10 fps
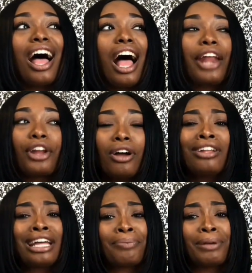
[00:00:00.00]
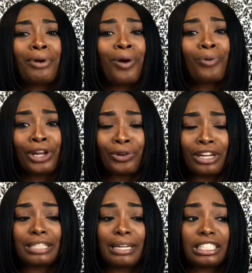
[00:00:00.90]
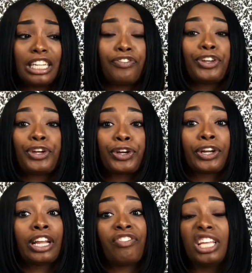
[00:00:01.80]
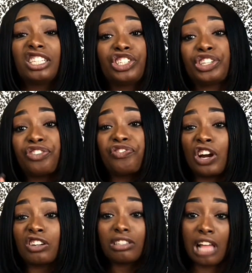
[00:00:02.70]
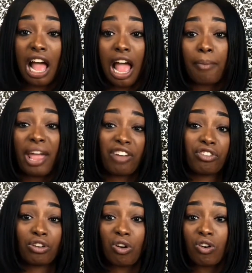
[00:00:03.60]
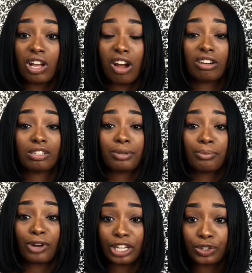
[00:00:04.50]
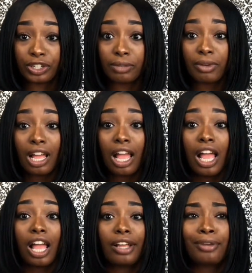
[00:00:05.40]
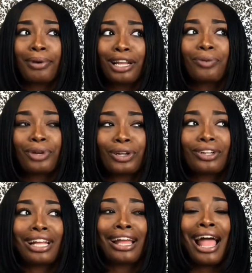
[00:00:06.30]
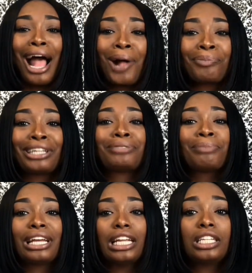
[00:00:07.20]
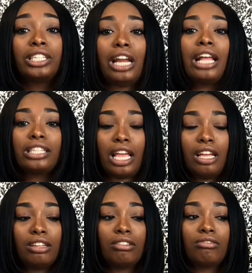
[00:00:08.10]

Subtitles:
I know a lot of people are wondering, especially if this is your first time ever going on a spring break trip, you're probably wondering, like, how much money should I take?